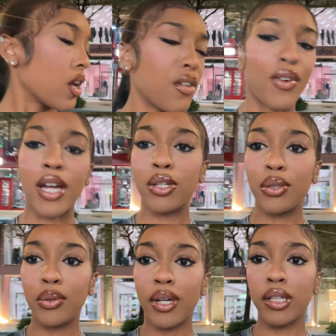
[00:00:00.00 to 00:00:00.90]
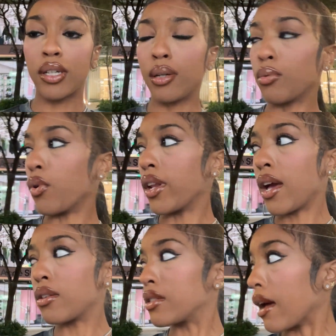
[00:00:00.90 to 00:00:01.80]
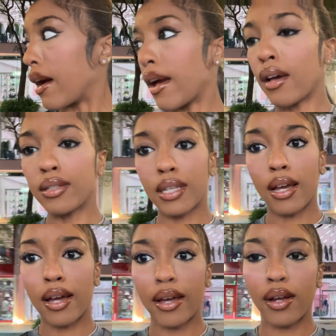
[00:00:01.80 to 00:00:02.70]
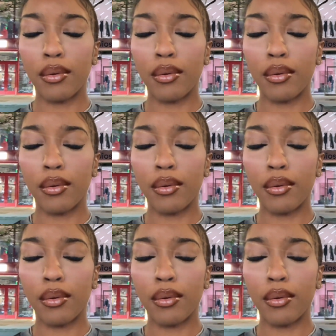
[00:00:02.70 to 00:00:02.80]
if I do end up going outside or